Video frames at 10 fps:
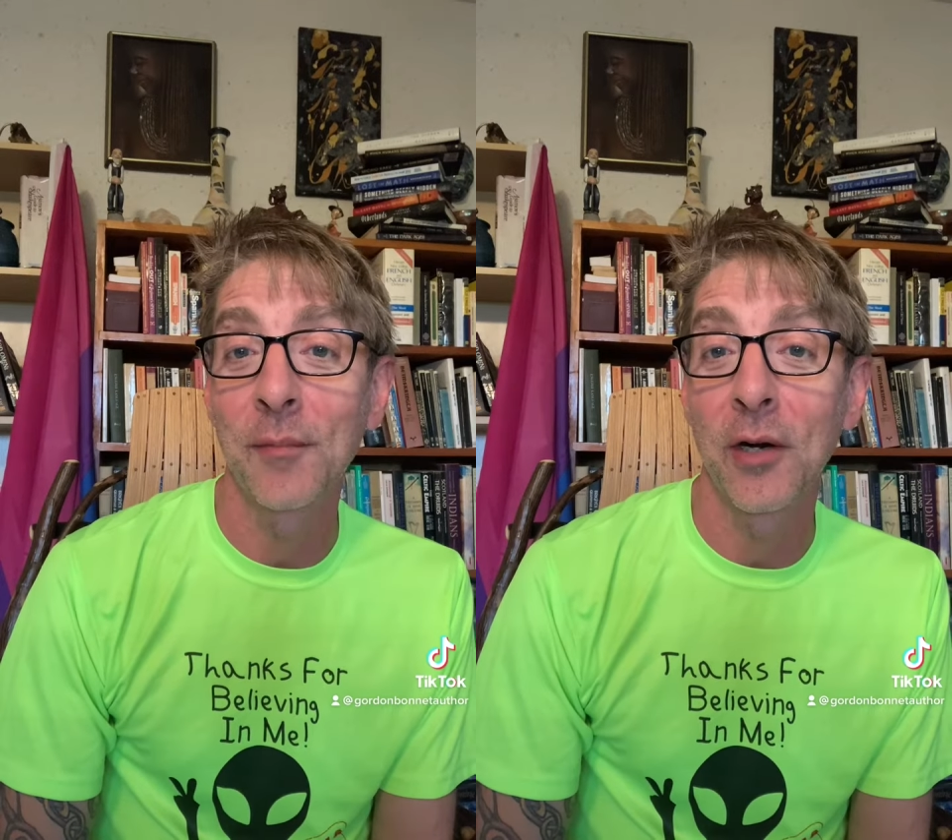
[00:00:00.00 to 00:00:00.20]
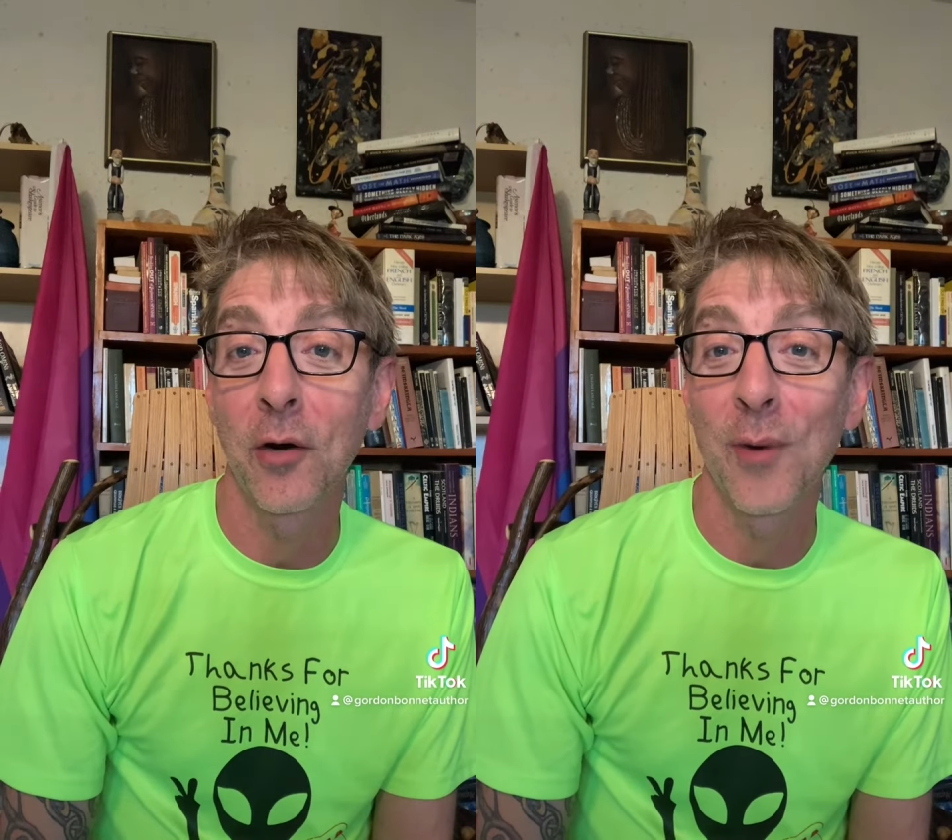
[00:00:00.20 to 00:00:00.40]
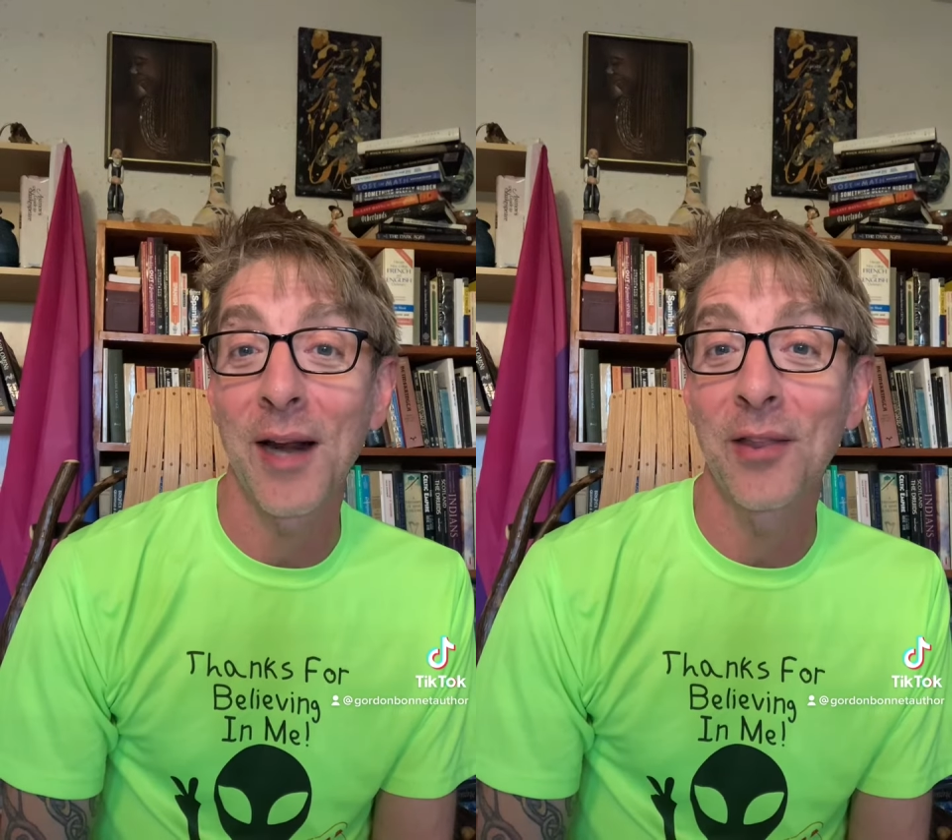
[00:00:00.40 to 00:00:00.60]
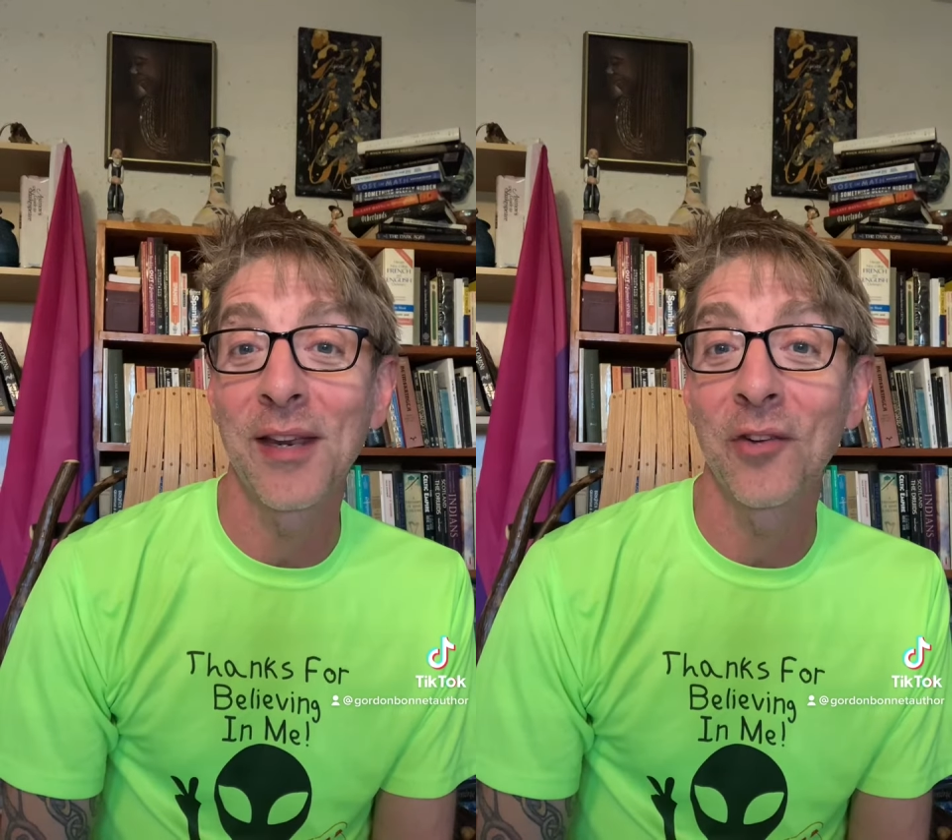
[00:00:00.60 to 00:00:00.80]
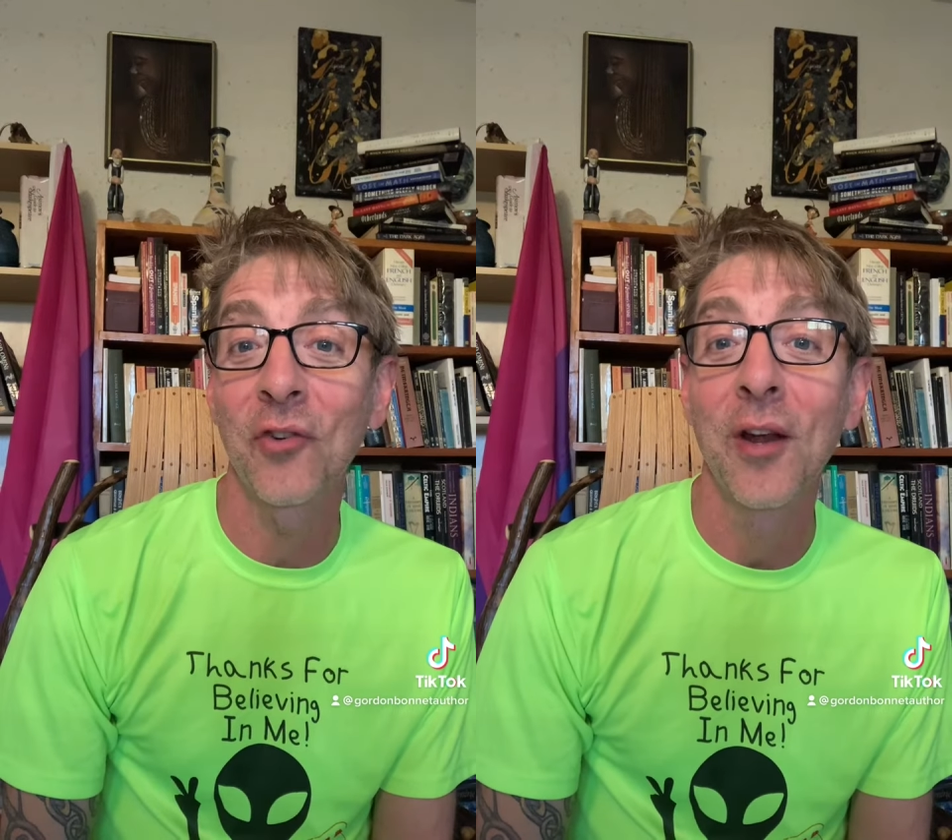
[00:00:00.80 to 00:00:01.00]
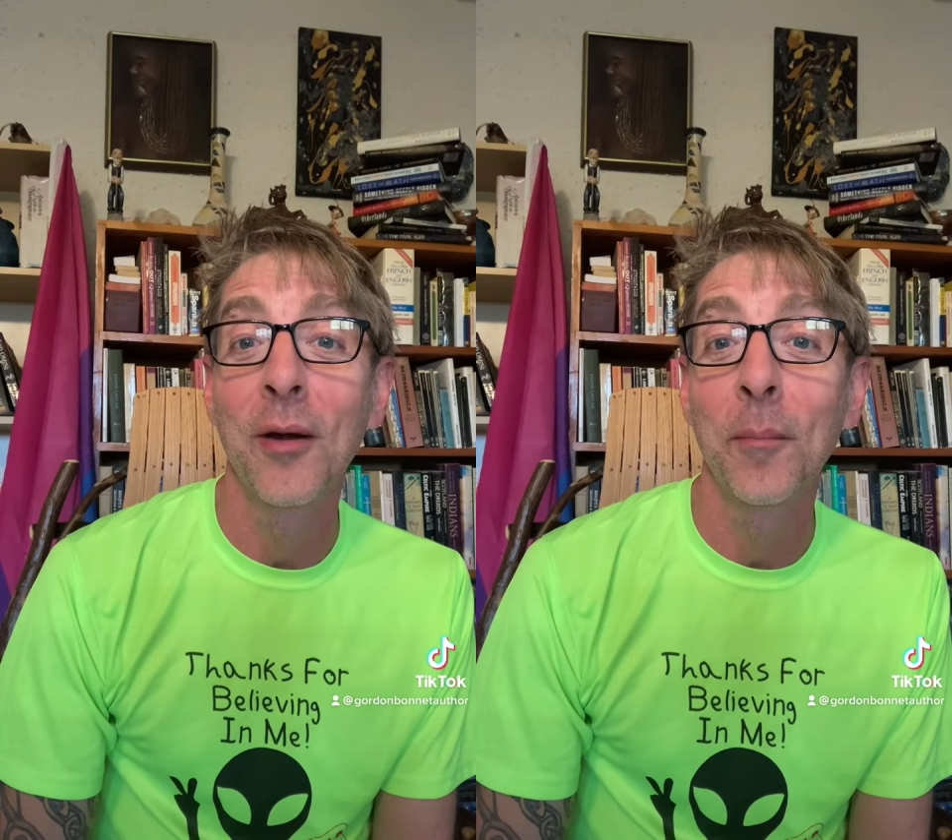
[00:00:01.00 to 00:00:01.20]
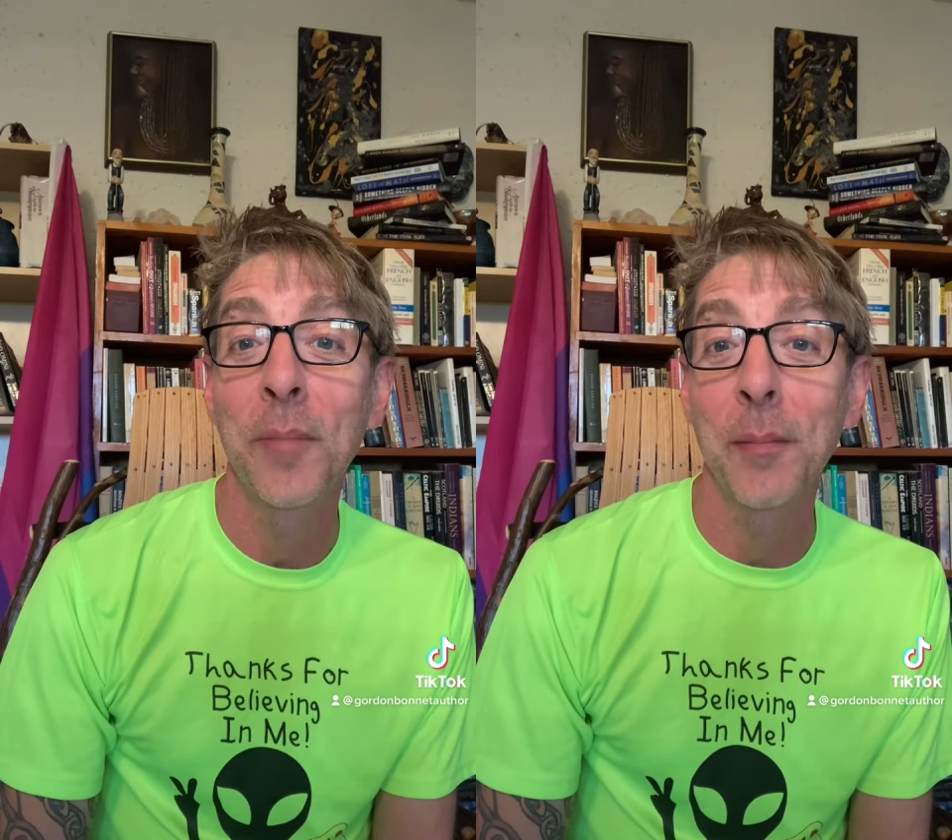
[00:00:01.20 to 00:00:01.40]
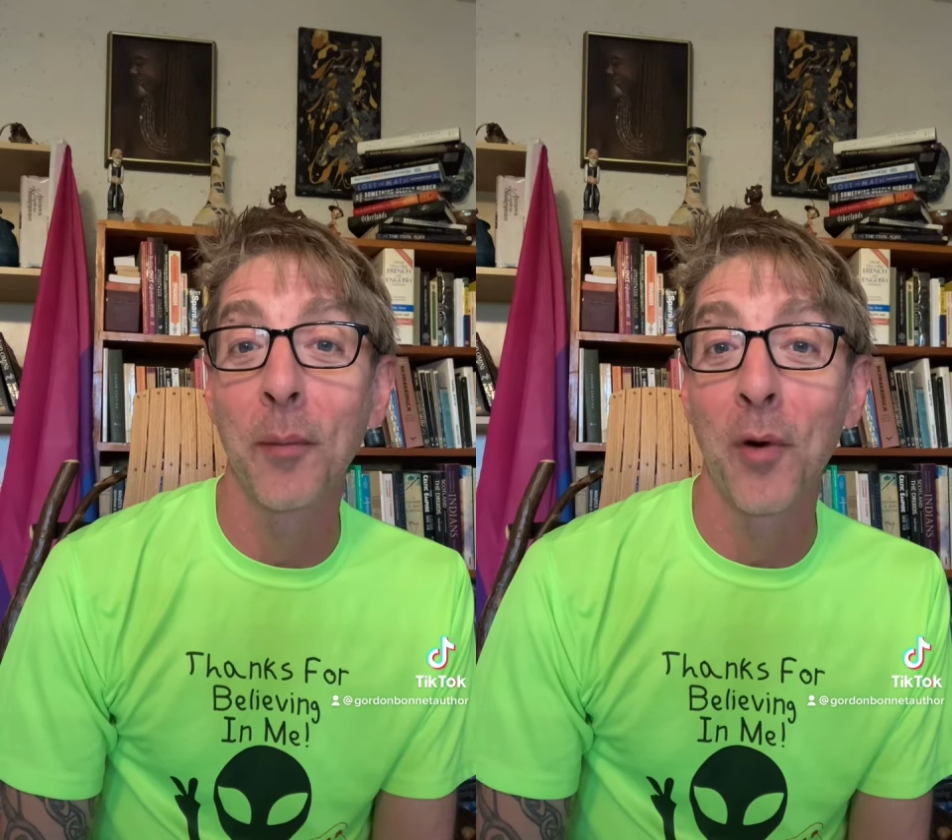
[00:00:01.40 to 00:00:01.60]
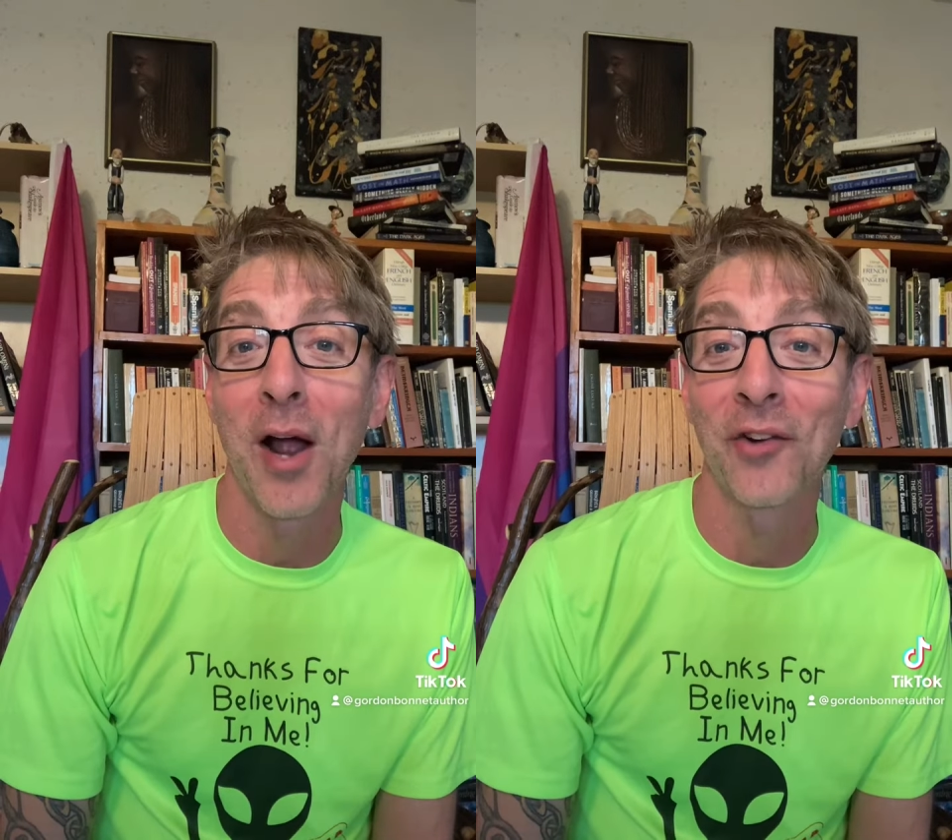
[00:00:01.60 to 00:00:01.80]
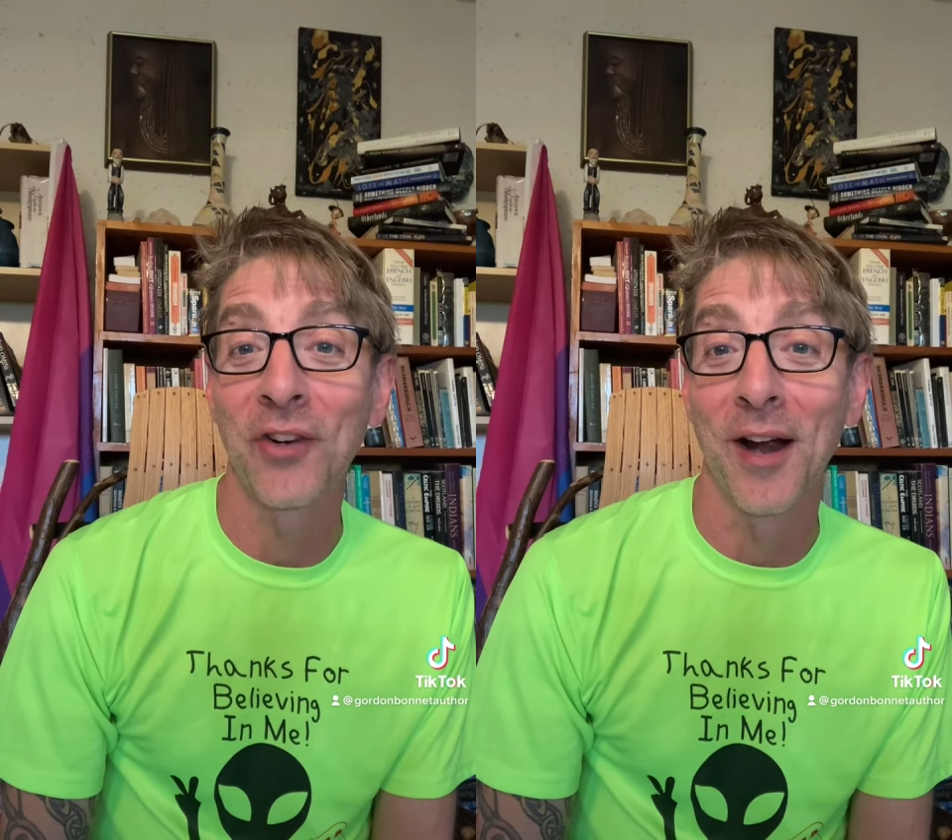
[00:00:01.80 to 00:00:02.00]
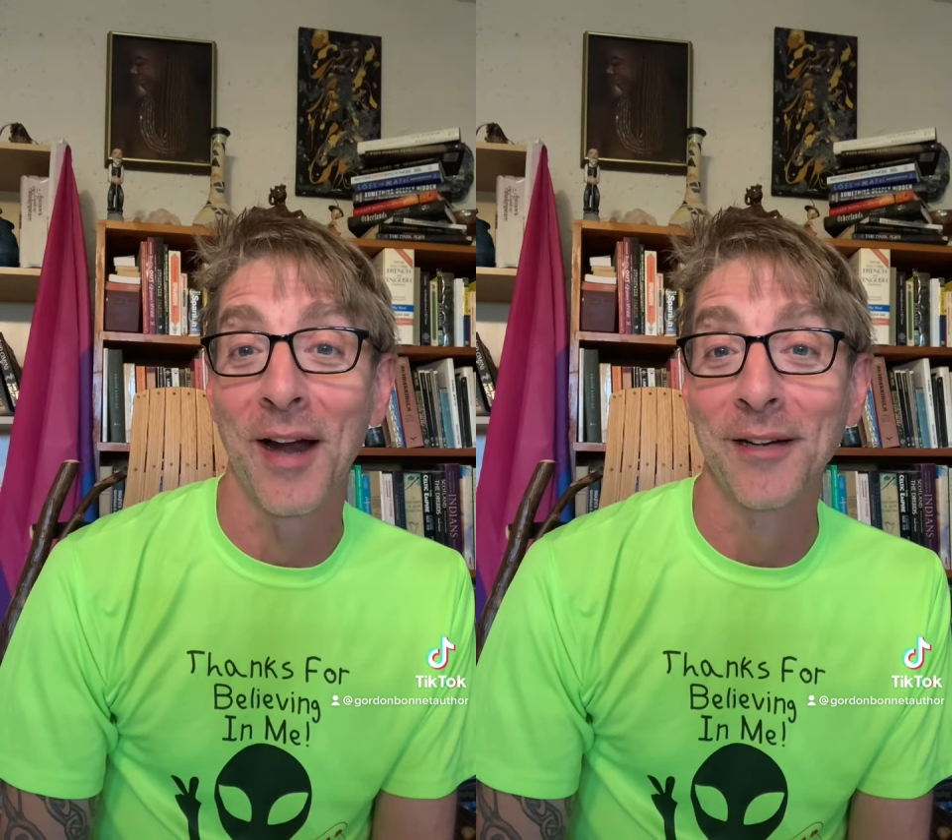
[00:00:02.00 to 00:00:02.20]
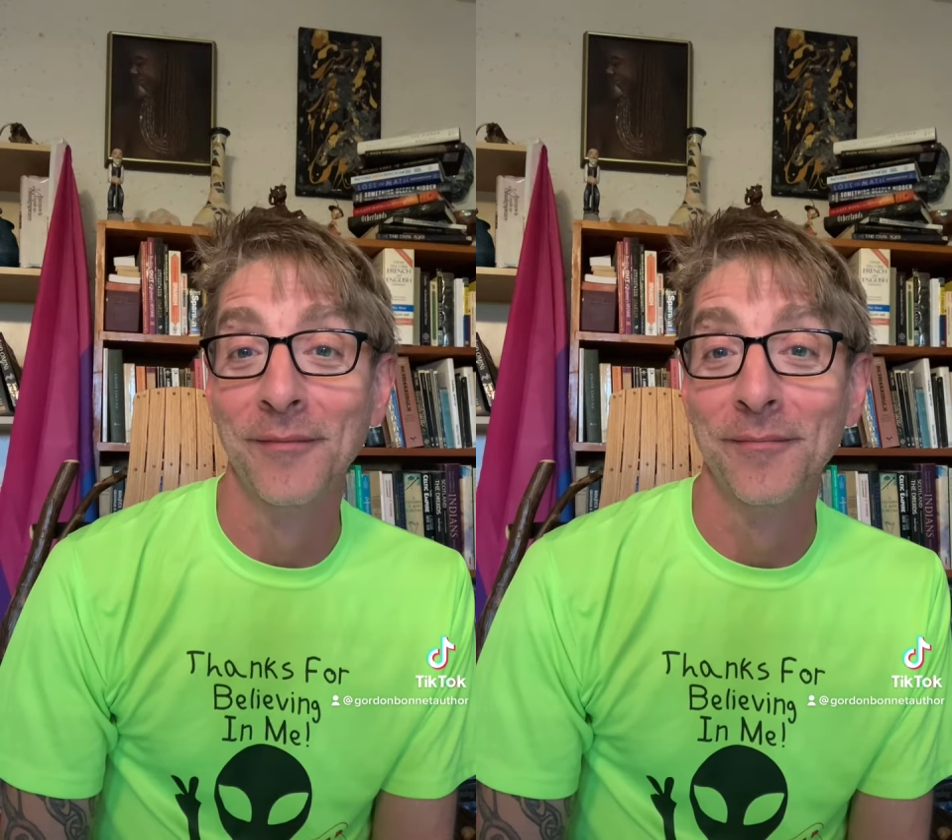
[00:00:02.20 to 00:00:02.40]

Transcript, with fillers: it Erechthias beeblebroxii.